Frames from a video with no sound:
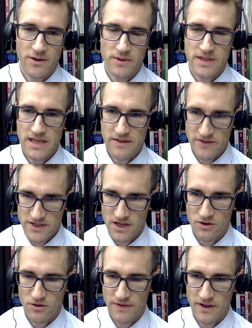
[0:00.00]
with the
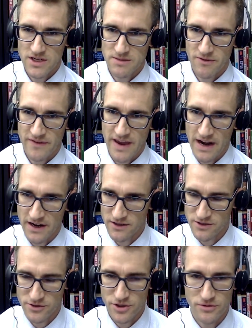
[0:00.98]
Evangelical Fellowship of Canada,
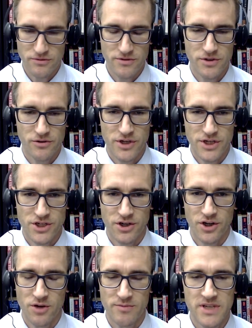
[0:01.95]
so two Christian
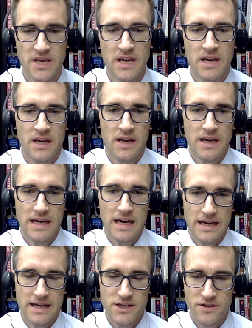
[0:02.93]
groups,
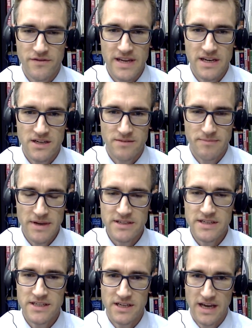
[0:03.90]
intervened
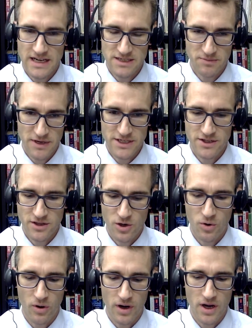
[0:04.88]
basically to explain to the
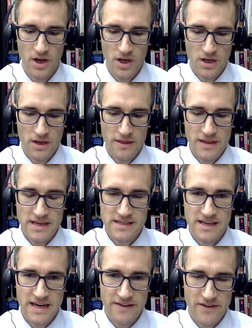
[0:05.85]
court the
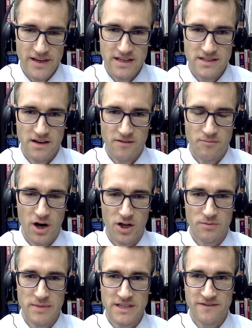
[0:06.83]
significance of
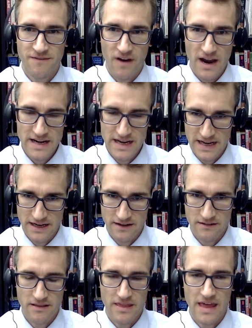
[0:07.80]
Parliament's
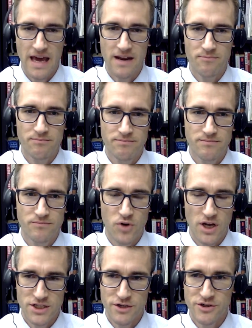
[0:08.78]
finding that
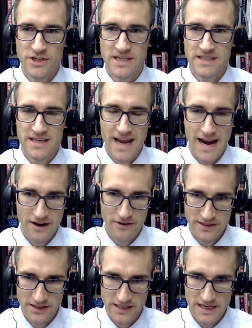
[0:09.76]
prostitution is
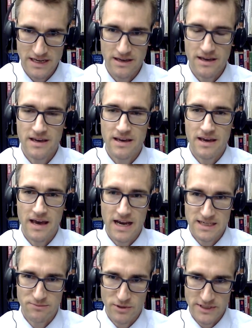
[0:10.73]
inherently
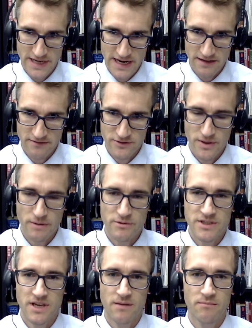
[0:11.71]
exploitative. So there was
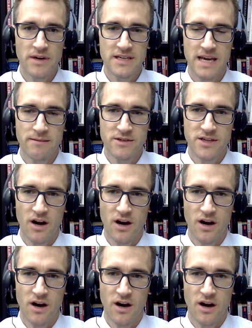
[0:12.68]
some attempt to